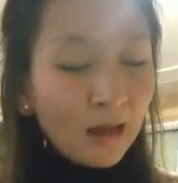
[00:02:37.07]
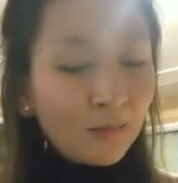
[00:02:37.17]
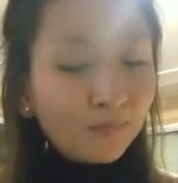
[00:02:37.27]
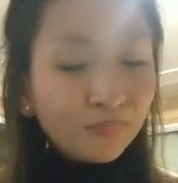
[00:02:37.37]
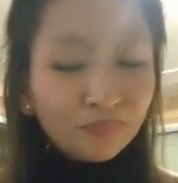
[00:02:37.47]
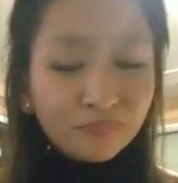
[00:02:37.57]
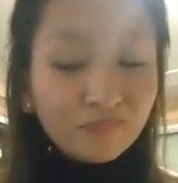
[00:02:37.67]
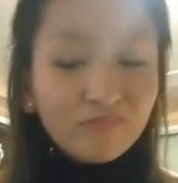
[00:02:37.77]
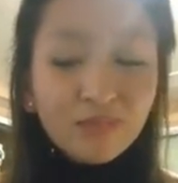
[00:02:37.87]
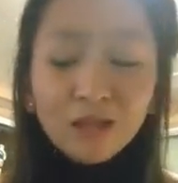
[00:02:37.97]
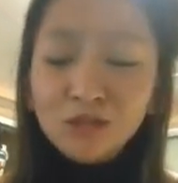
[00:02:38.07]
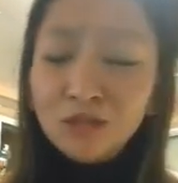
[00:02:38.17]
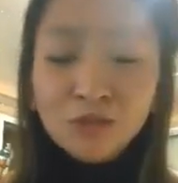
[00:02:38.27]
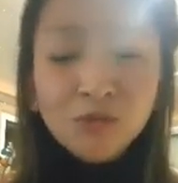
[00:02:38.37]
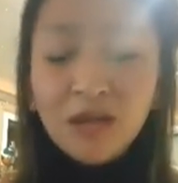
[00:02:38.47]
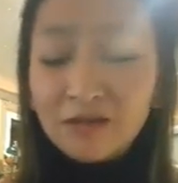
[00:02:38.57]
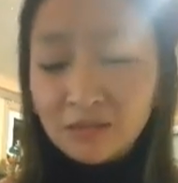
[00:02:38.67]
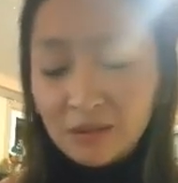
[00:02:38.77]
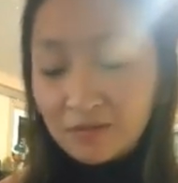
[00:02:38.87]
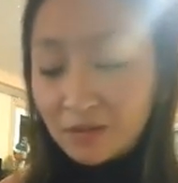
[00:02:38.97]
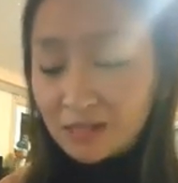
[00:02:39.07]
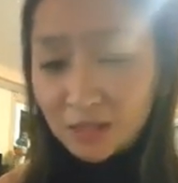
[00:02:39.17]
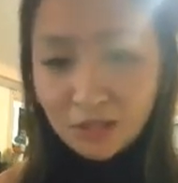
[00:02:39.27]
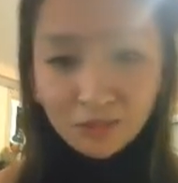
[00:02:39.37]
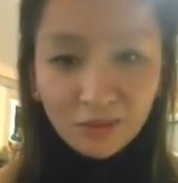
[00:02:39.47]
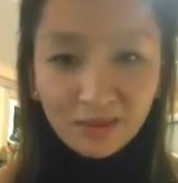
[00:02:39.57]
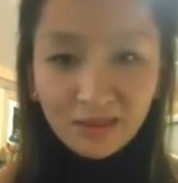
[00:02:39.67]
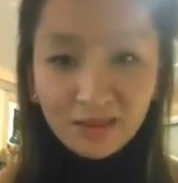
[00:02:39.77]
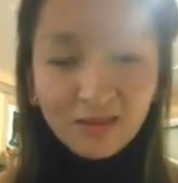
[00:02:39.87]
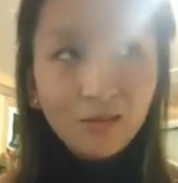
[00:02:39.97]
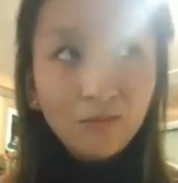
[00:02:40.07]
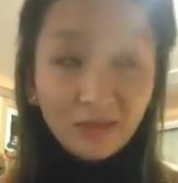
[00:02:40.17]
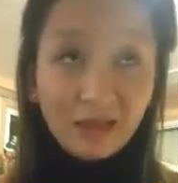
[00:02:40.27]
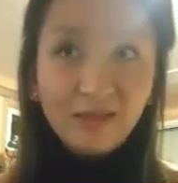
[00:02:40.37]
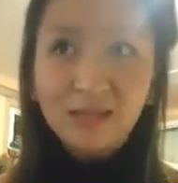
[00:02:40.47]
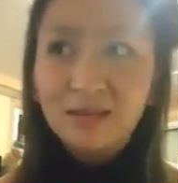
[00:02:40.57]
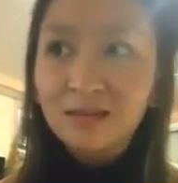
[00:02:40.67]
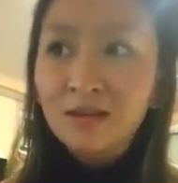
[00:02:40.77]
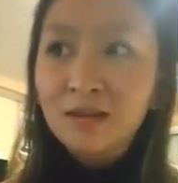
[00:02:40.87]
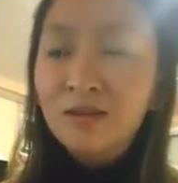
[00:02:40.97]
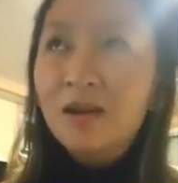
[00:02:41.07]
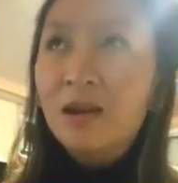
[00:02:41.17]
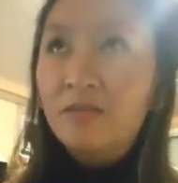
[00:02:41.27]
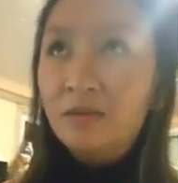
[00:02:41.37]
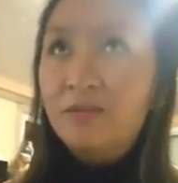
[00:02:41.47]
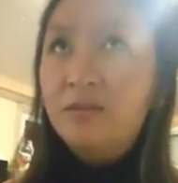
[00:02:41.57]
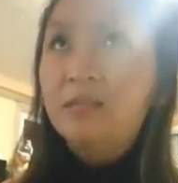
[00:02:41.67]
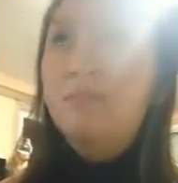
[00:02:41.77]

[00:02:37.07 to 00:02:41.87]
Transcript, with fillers: Um, soon after my first session with, with Allison, I felt